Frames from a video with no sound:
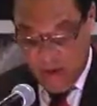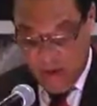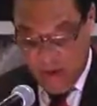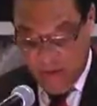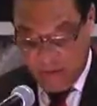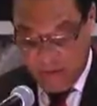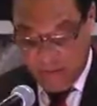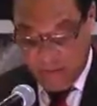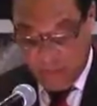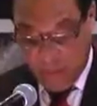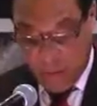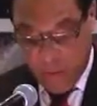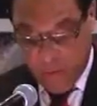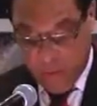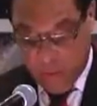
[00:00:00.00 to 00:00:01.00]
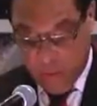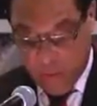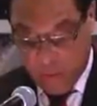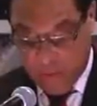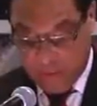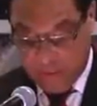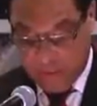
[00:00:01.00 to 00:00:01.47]
of work permit
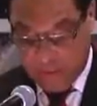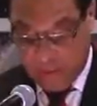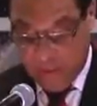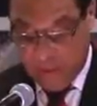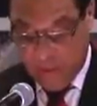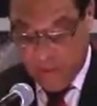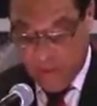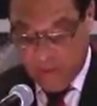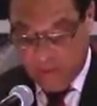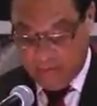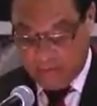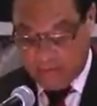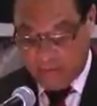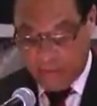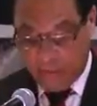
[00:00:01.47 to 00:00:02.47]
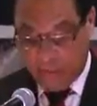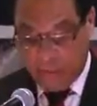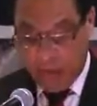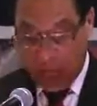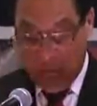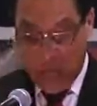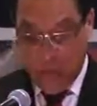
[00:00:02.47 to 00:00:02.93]
holders into law
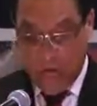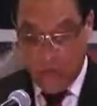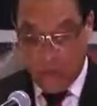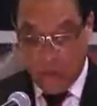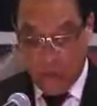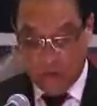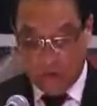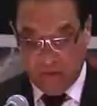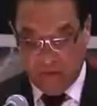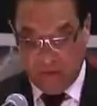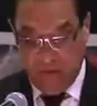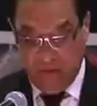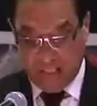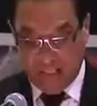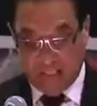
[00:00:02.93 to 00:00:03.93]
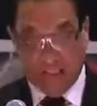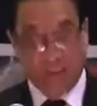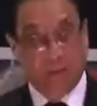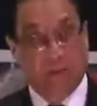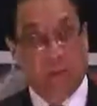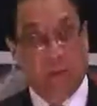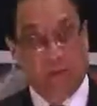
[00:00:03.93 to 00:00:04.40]
and ought to have acted
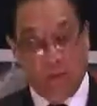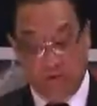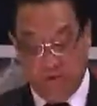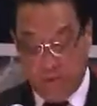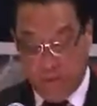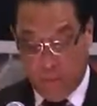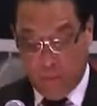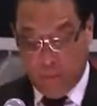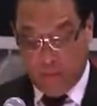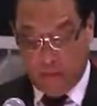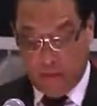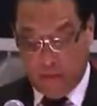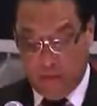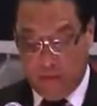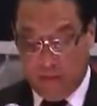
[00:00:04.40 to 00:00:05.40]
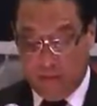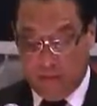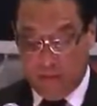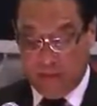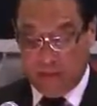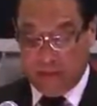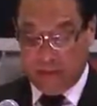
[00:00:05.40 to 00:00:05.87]
on the report it
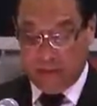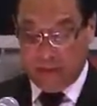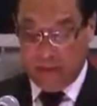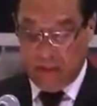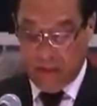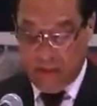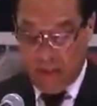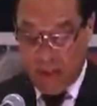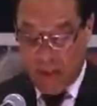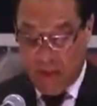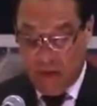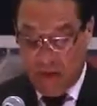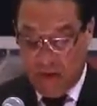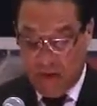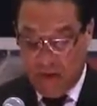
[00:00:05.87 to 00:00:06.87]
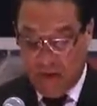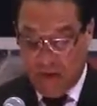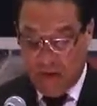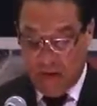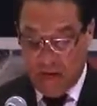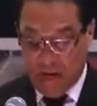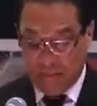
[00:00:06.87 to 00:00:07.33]
commissioned to
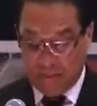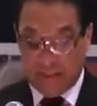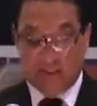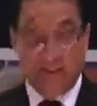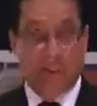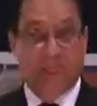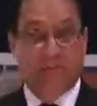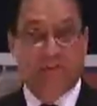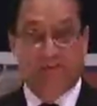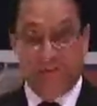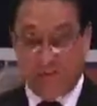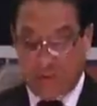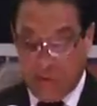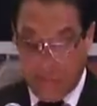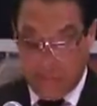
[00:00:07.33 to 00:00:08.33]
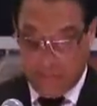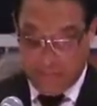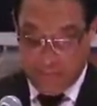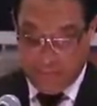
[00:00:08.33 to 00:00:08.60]
regularize the status of this group.